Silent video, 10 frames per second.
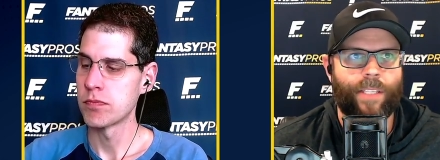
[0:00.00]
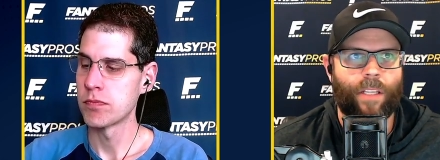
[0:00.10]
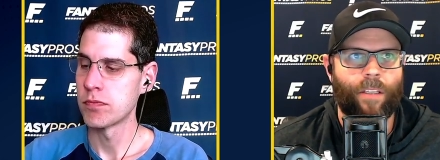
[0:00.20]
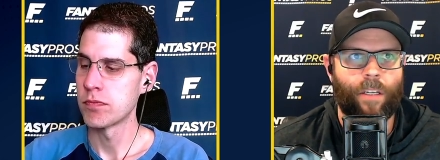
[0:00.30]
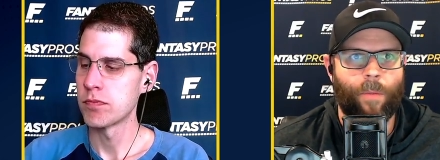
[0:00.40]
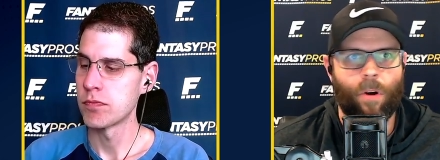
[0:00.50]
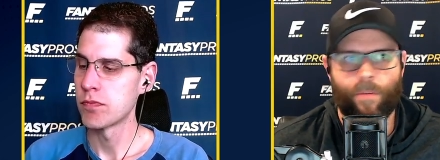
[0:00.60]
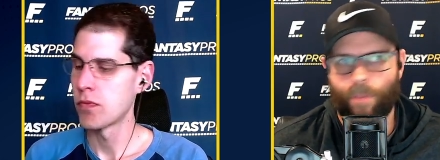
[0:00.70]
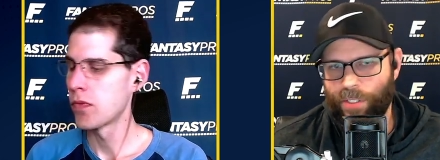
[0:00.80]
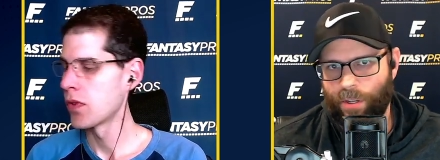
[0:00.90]
Speaker 1: is a little bit more
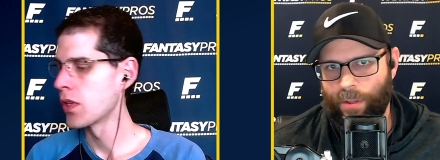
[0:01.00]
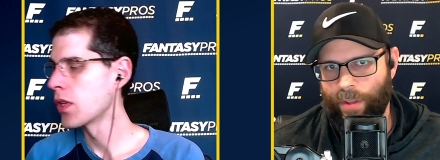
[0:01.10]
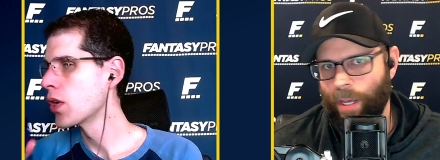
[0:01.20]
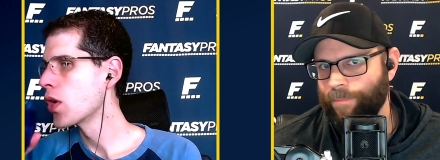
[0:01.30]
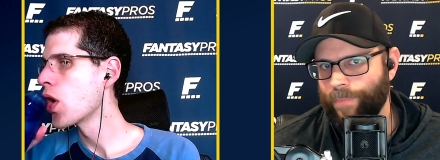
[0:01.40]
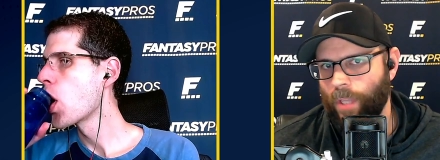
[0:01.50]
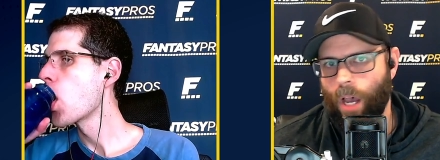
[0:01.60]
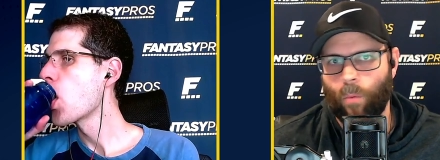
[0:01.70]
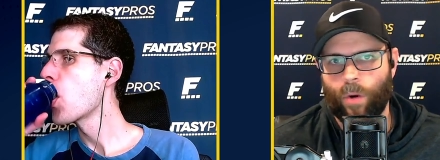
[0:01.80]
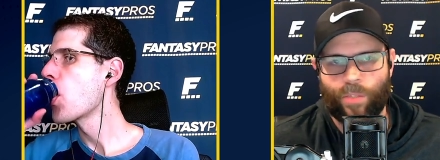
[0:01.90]
versatile than him,
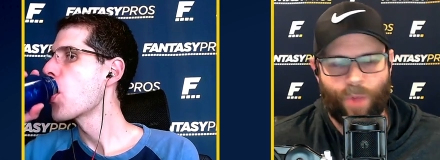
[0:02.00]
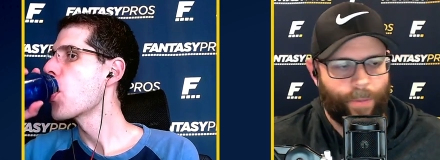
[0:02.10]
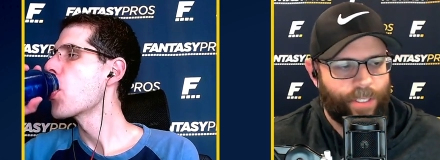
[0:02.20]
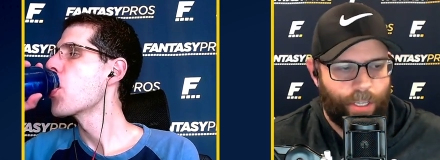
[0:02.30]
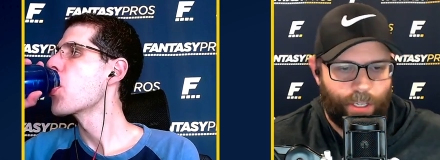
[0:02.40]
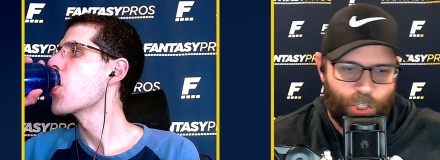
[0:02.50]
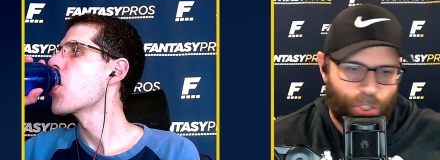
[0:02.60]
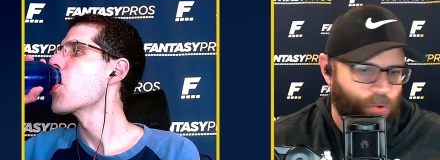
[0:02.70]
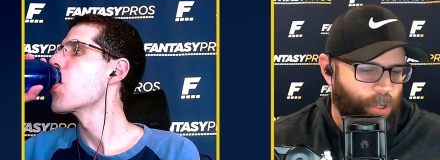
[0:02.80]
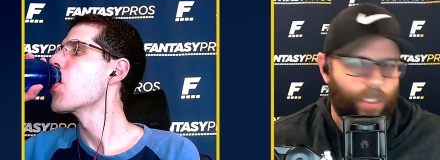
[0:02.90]
uh, whereas Robinson is
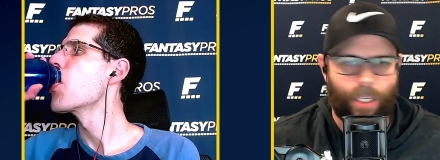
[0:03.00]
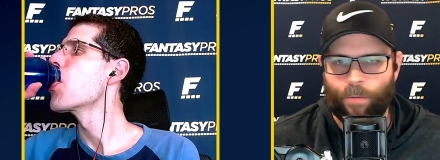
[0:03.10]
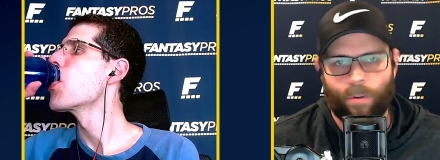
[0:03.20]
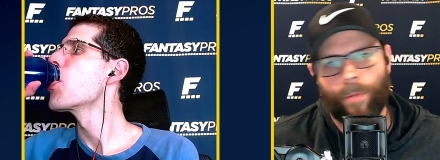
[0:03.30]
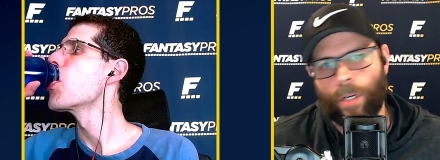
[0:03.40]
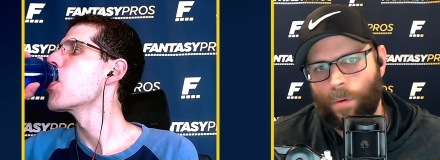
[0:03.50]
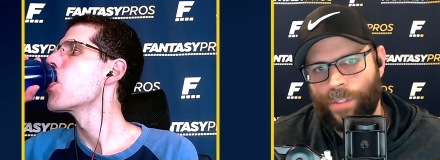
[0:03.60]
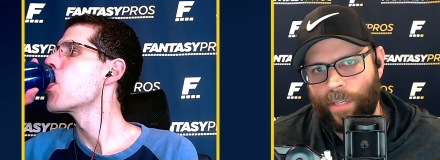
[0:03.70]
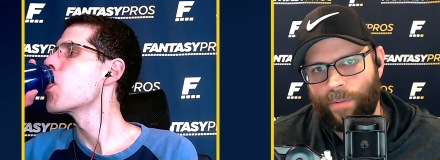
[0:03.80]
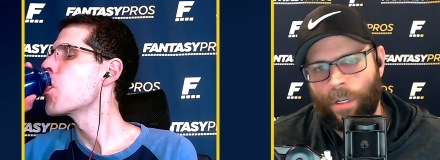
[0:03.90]
strictly a perimeter
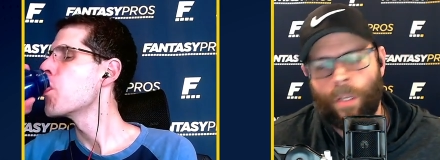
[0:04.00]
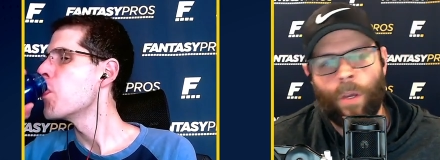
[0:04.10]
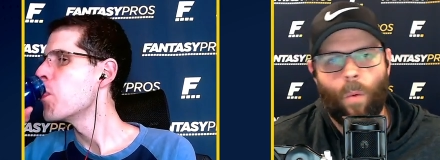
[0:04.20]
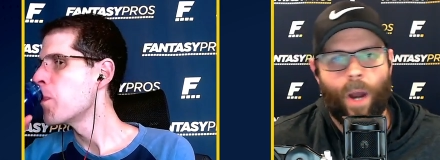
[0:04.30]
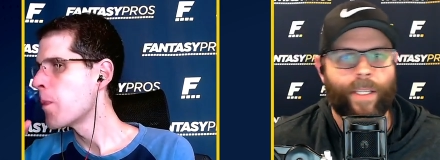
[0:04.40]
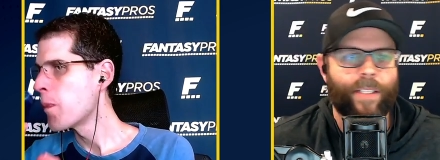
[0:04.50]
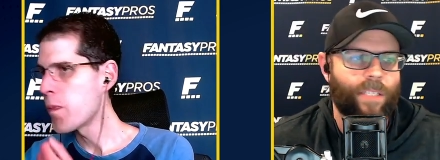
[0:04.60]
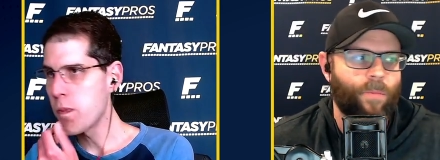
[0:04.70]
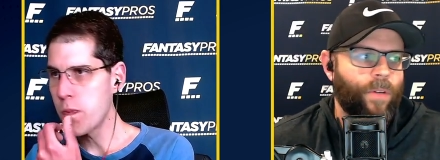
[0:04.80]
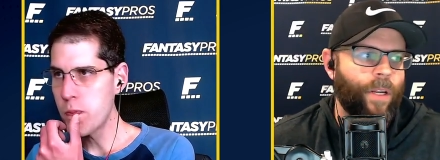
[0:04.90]
receiver. Watkins
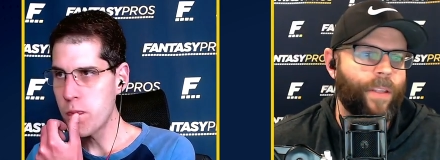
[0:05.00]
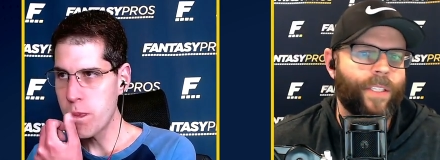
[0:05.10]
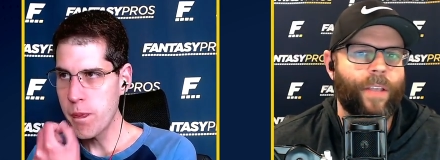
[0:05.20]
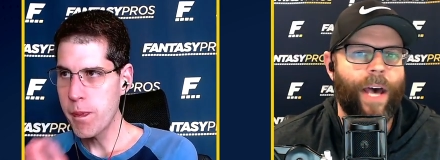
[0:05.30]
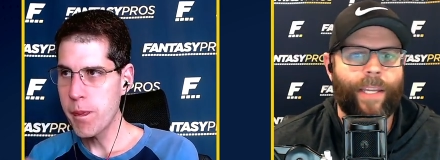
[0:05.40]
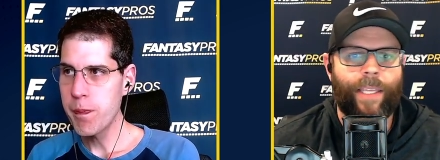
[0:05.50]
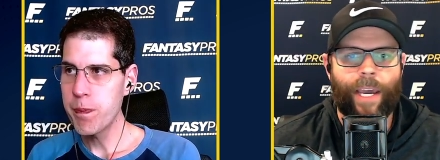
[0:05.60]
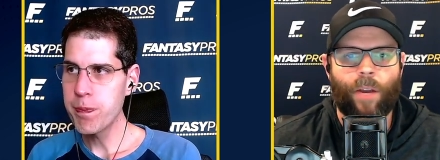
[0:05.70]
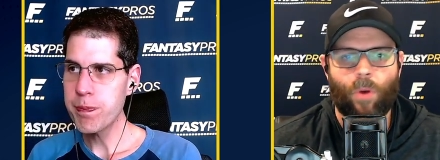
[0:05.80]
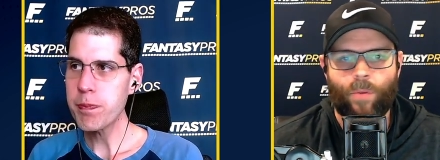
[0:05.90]
has moved into the slot. He
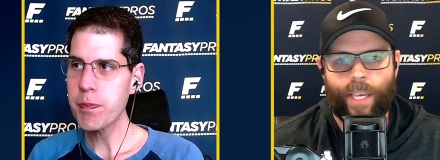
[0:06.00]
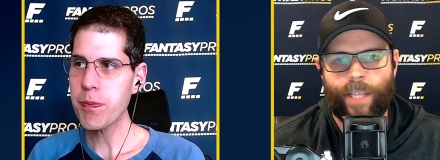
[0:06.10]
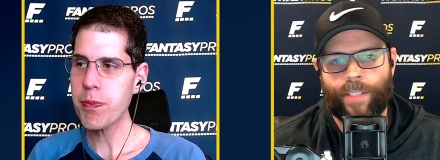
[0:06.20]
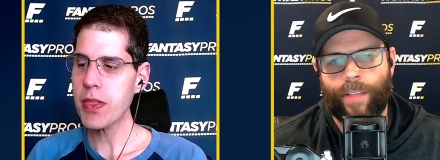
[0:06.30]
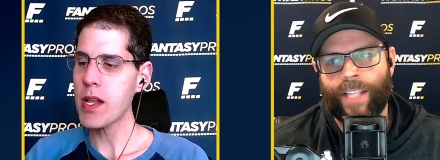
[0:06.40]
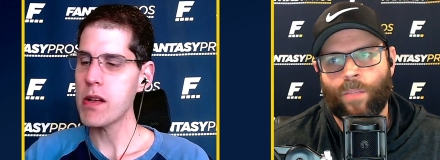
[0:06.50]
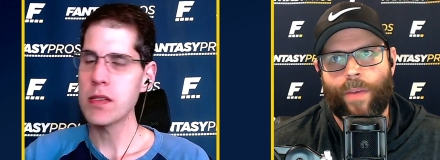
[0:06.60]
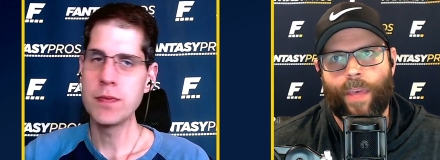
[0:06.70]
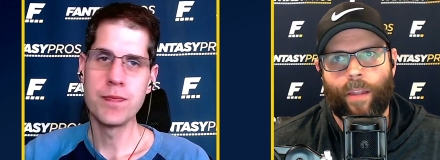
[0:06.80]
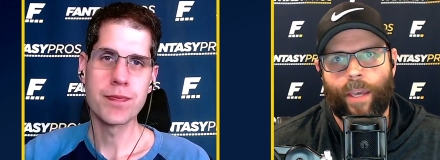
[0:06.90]
kind of rotates, and that's why
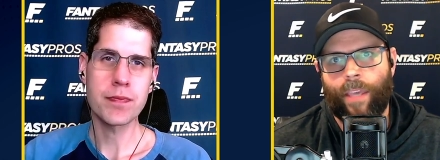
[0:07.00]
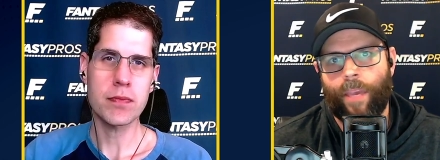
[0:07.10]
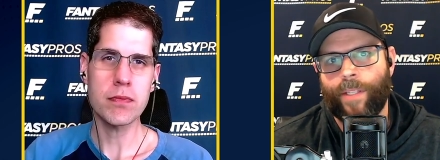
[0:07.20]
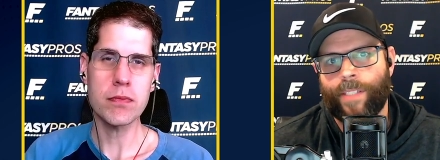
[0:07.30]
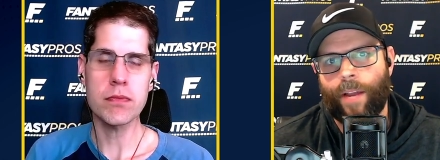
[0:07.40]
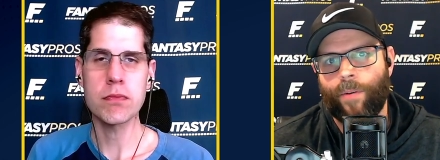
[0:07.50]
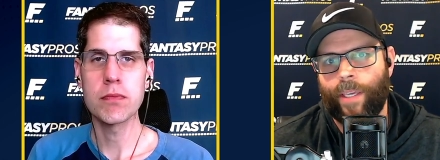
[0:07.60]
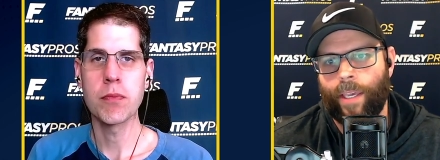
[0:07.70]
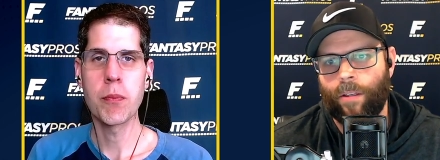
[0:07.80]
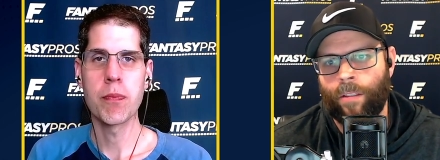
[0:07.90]
they like him and Tyreek
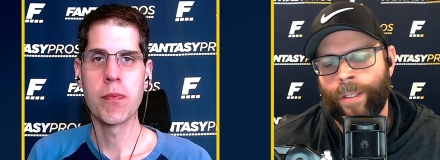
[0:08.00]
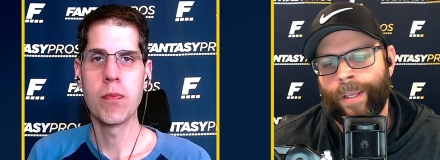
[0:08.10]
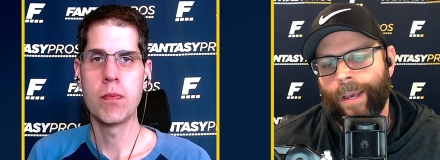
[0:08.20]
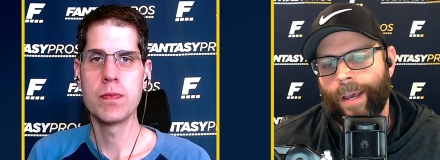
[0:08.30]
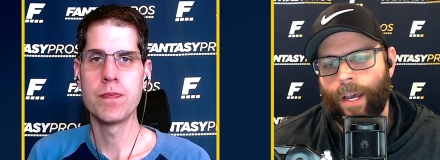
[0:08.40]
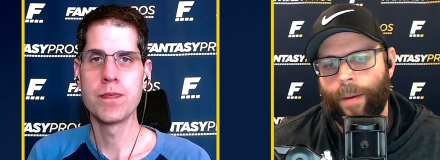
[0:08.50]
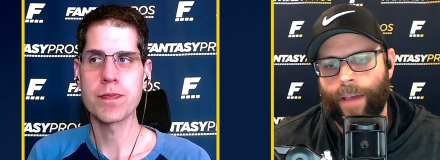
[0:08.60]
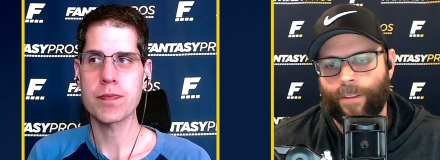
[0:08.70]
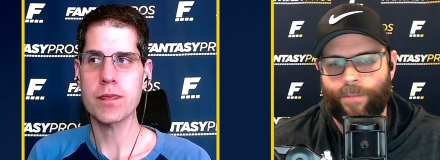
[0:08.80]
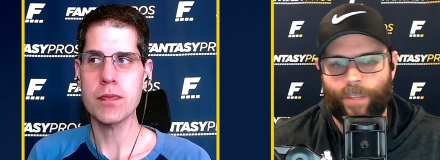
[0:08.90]
Hill. Uh,
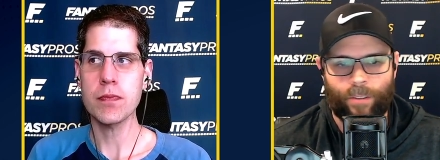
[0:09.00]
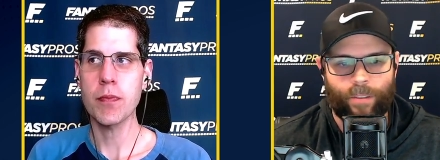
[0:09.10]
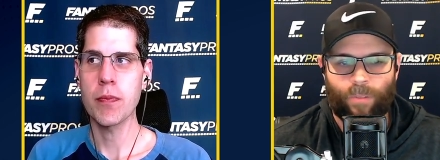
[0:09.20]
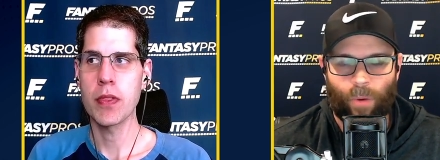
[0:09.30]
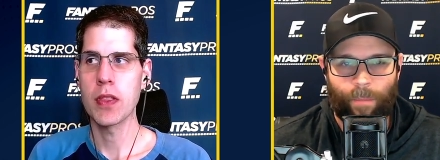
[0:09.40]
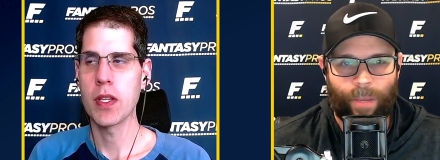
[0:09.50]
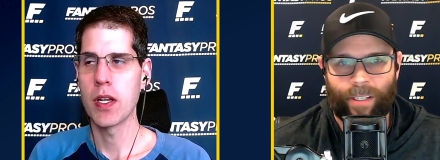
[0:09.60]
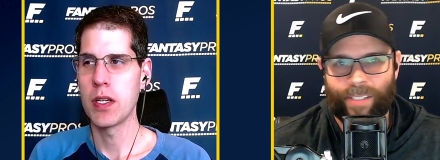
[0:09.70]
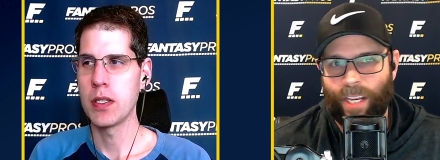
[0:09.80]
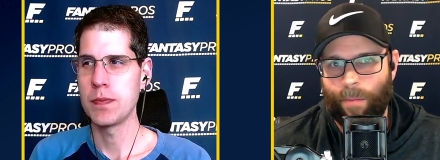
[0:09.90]
on the field quite a bit
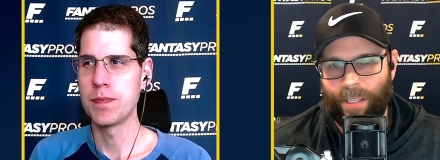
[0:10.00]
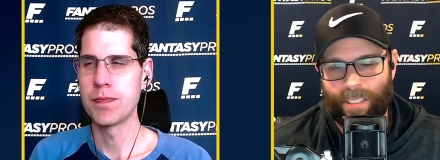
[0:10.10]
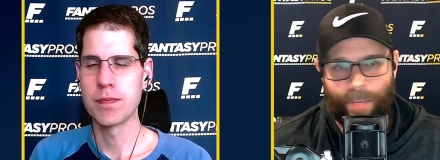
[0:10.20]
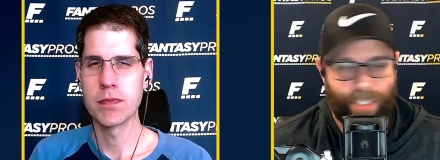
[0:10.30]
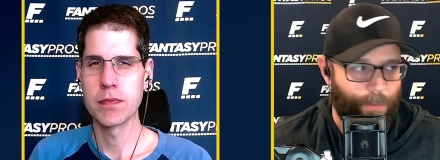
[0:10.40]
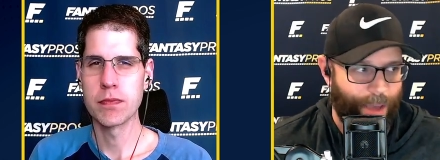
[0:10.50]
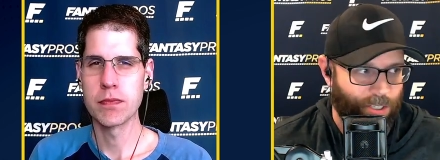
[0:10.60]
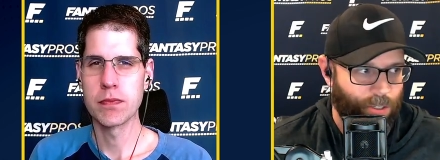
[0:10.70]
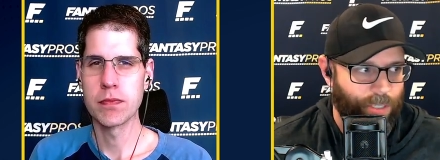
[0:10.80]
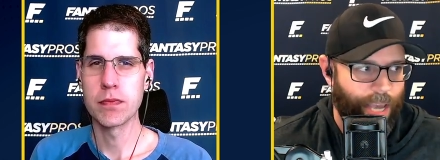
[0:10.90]
because they can mix, mix and
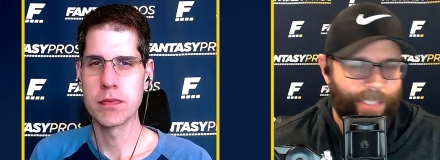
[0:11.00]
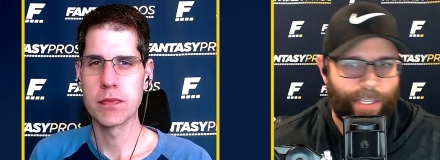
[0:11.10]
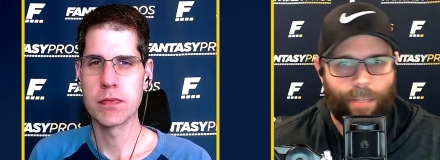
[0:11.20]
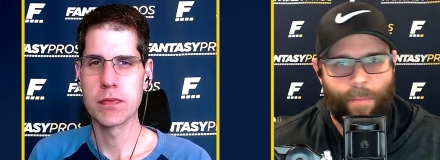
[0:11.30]
match those guys and get the